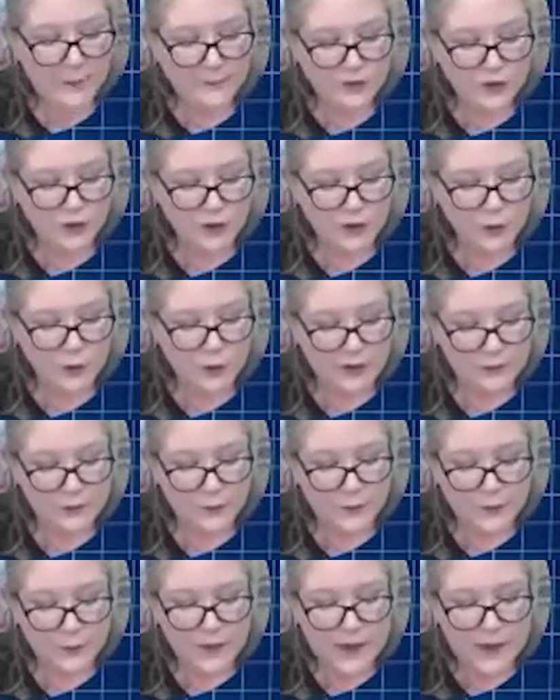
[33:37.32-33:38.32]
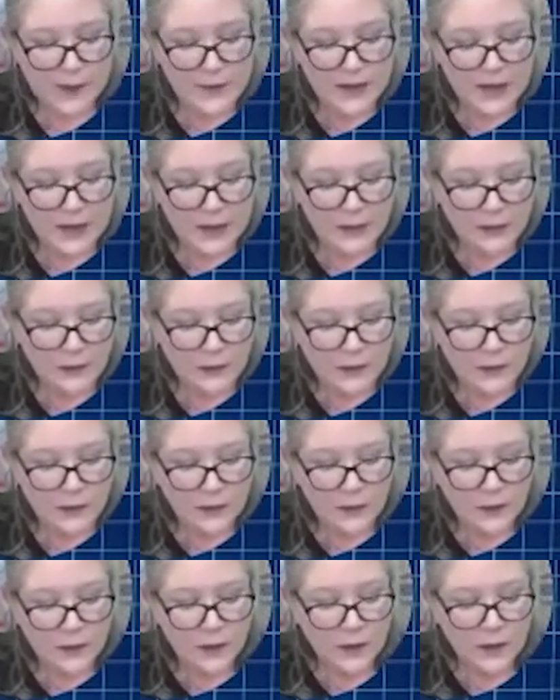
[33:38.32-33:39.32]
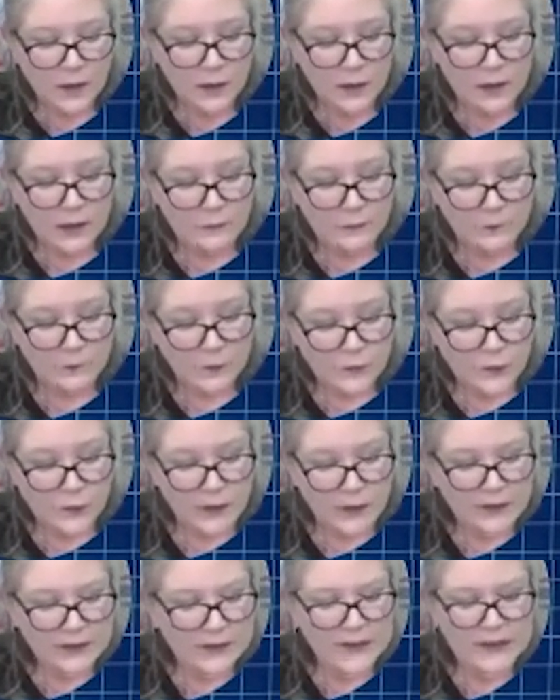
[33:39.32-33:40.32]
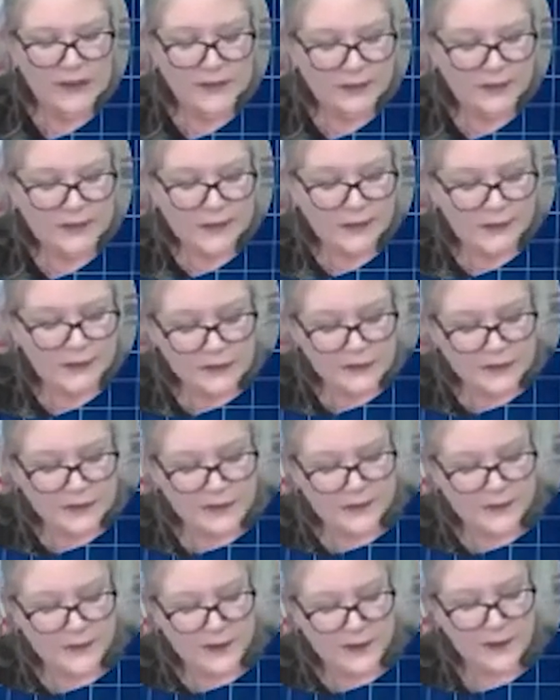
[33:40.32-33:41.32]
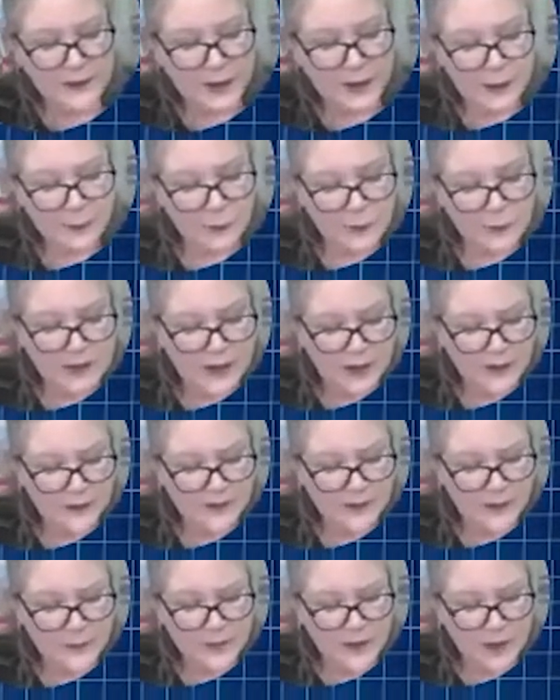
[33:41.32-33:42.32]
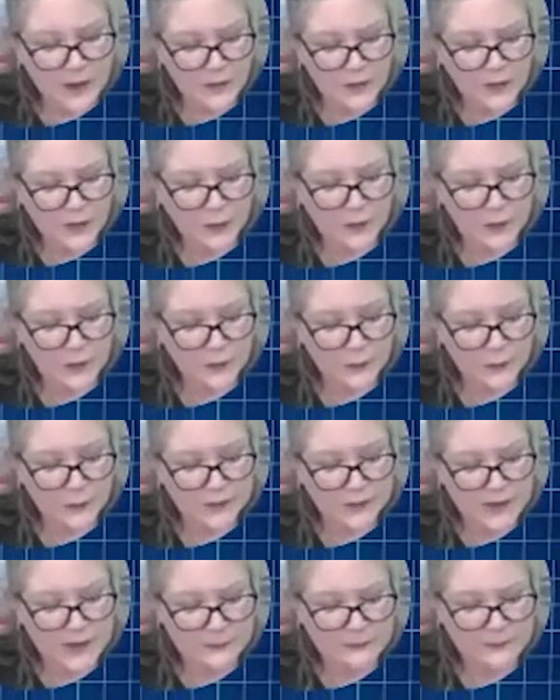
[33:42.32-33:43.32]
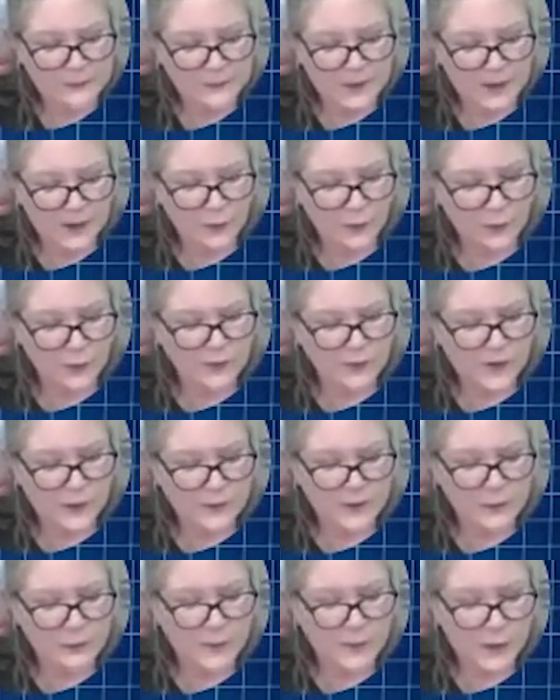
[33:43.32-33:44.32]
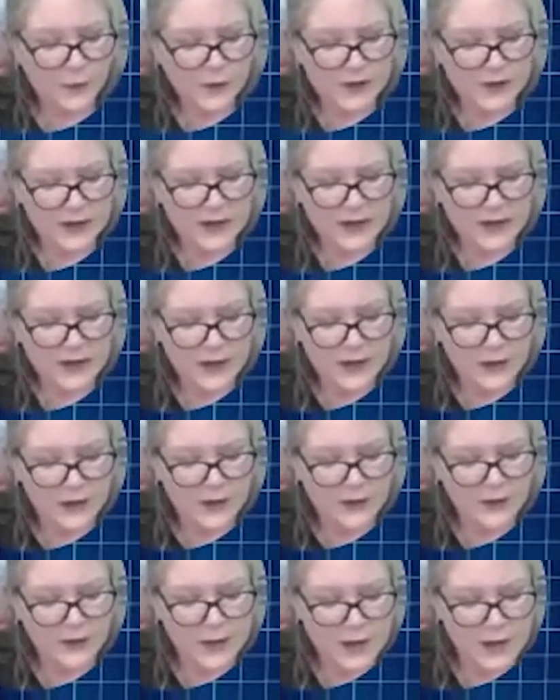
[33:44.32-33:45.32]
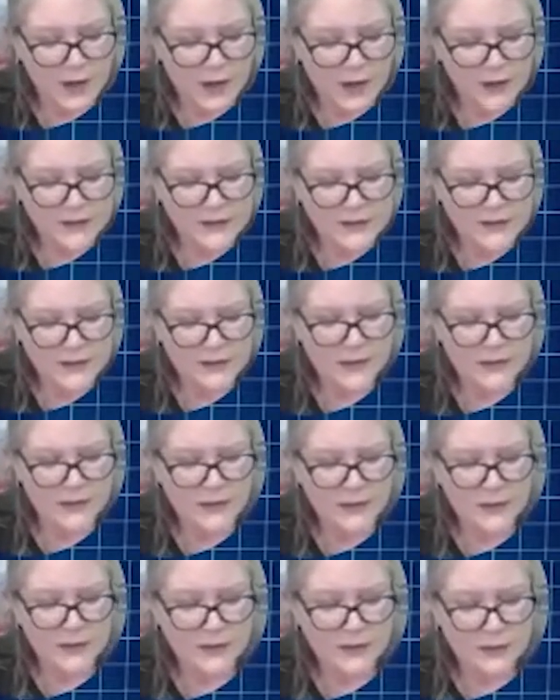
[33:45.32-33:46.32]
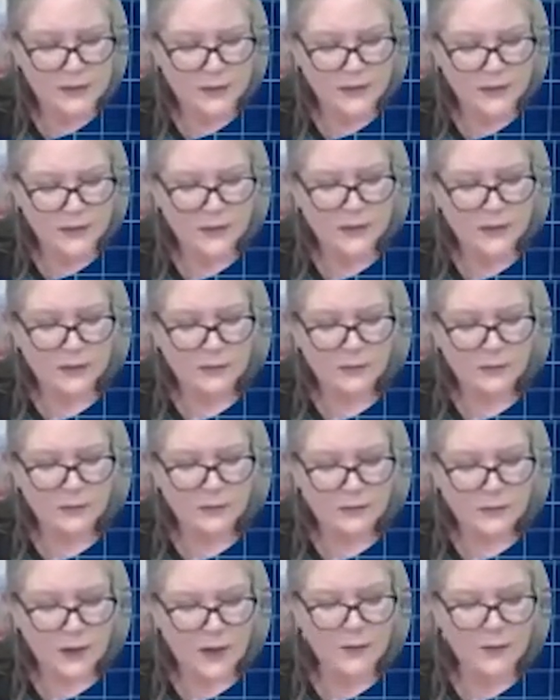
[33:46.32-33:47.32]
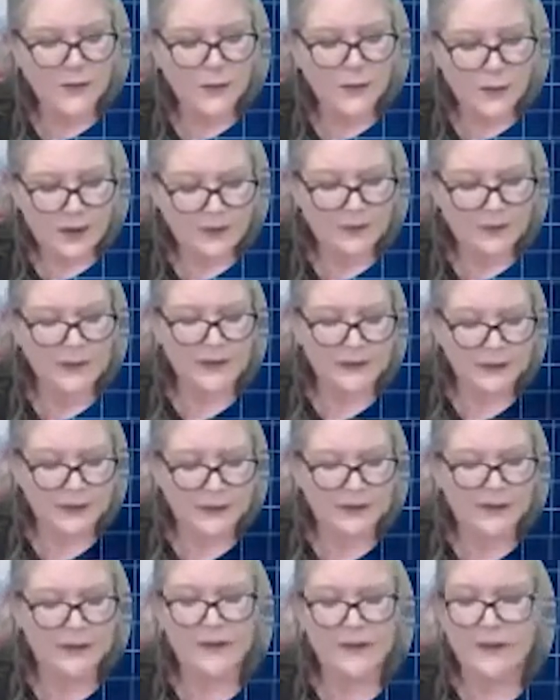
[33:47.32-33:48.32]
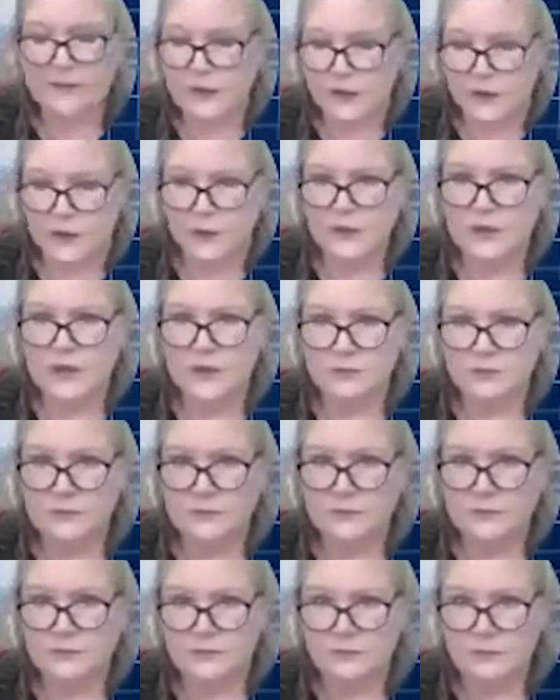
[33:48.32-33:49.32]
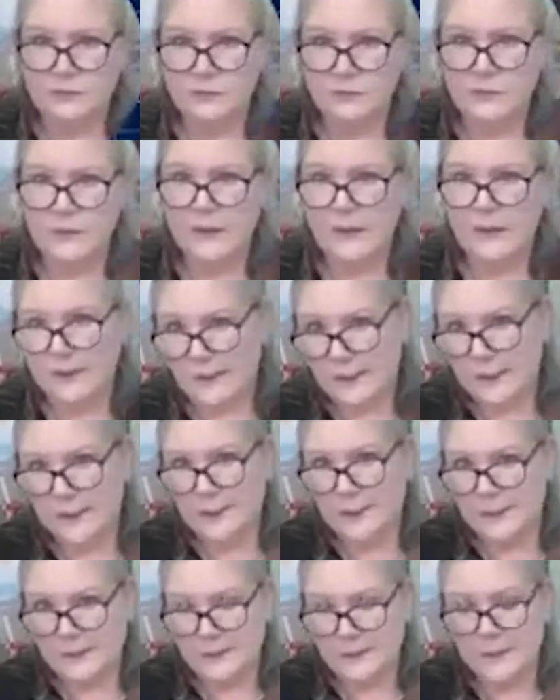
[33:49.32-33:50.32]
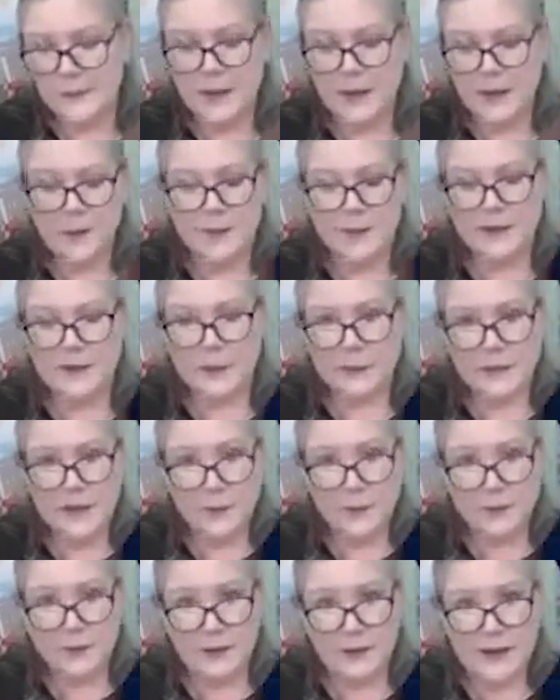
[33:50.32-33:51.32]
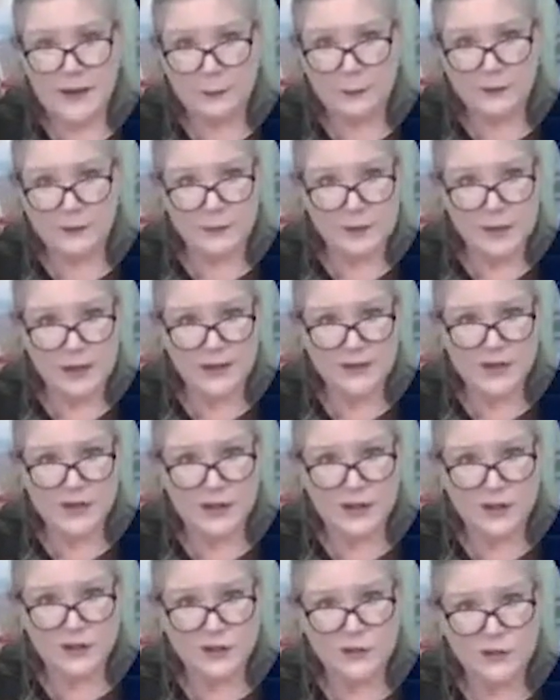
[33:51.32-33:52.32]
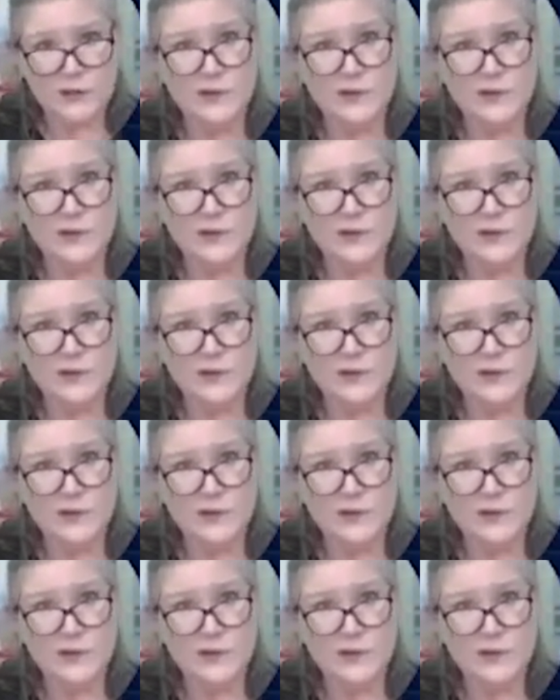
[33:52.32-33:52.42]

you're going to want to fill them in. If your LEDs, these LEDs, I will be honest, I'm not thrilled with them. I ordered them in bulk and they are not the best LEDs I've used. So, but sometimes right now with supply chain issues,